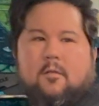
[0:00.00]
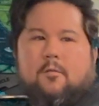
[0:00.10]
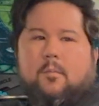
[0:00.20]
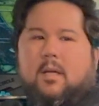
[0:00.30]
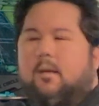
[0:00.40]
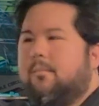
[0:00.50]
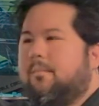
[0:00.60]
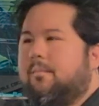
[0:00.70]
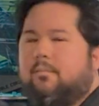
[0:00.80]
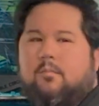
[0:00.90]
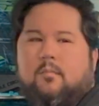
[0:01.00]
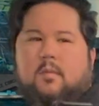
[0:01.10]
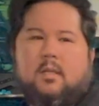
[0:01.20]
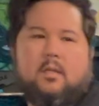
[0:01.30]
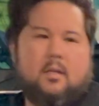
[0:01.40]
For me,
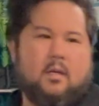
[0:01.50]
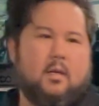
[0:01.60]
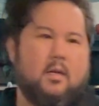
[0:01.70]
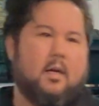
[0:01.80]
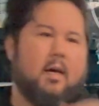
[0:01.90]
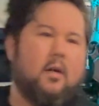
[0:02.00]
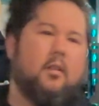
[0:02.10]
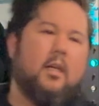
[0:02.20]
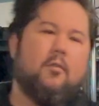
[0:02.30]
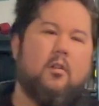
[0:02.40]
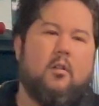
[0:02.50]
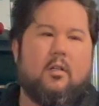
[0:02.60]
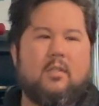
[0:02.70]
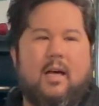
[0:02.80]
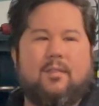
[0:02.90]
I only ever
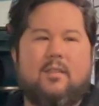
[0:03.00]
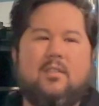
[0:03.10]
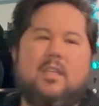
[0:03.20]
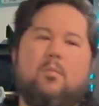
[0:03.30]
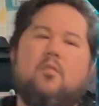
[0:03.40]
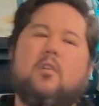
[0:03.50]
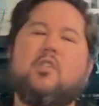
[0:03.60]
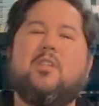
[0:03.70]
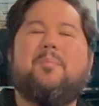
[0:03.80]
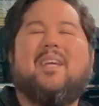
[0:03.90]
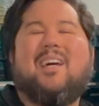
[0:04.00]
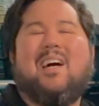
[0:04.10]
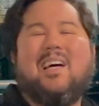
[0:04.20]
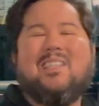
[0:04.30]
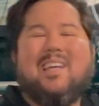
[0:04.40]
looked at the Temu version
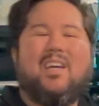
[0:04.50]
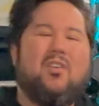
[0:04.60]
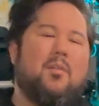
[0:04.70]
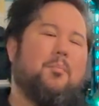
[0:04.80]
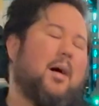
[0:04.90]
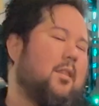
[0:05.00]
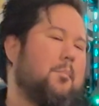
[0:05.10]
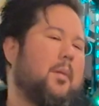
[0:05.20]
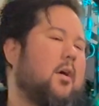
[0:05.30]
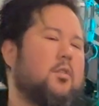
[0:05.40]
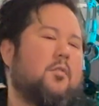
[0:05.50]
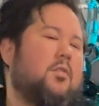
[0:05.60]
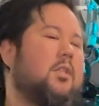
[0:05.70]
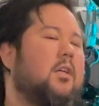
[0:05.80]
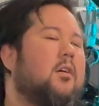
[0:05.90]
because I couldn't buy the Bells of
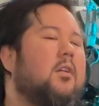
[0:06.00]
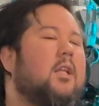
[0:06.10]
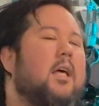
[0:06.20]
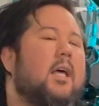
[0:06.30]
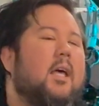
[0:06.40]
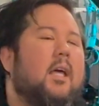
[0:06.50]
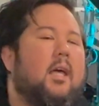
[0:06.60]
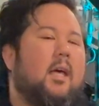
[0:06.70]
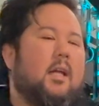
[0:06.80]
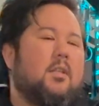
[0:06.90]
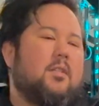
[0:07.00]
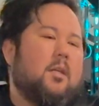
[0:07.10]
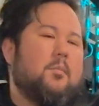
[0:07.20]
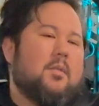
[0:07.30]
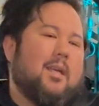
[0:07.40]
Steel, and it
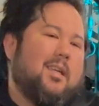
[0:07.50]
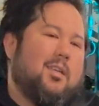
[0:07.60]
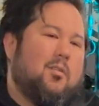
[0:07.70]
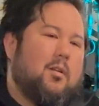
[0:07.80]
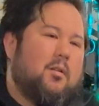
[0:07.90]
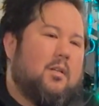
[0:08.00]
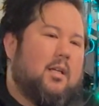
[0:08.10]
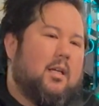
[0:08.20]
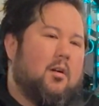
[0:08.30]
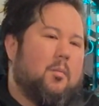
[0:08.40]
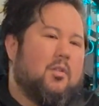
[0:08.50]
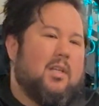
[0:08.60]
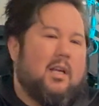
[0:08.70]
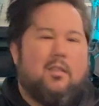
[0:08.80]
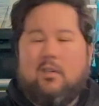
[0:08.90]
seems like you can get almost
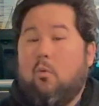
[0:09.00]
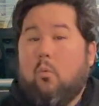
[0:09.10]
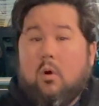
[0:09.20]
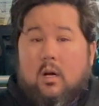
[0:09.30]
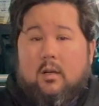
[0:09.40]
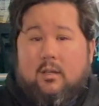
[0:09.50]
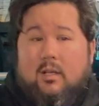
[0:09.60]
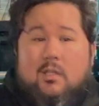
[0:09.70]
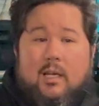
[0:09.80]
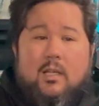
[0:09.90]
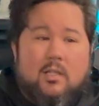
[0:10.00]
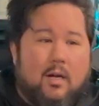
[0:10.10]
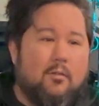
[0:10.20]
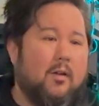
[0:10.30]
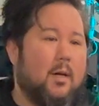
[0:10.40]
anything you want these days
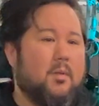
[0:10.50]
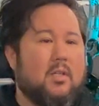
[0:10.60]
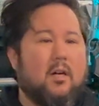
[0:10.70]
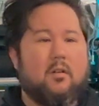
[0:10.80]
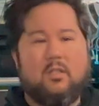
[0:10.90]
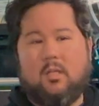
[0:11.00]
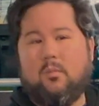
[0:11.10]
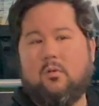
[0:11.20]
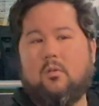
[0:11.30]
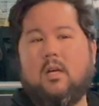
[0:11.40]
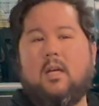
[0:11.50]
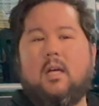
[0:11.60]
off of Amazon or Temu.